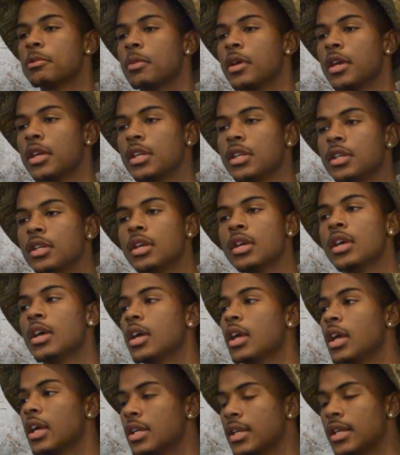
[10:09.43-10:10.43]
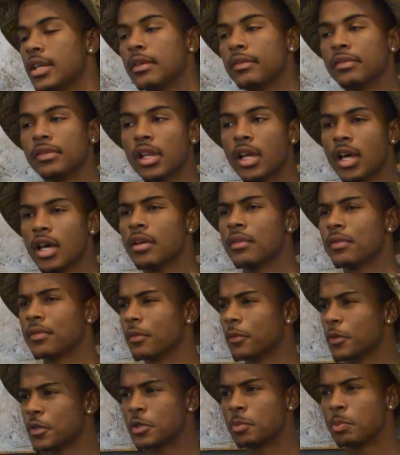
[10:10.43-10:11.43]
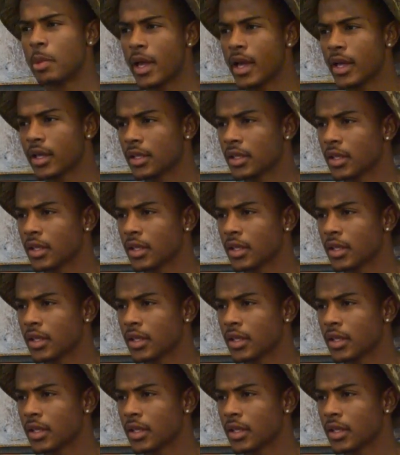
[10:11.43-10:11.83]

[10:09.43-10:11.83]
man, and give love, respect.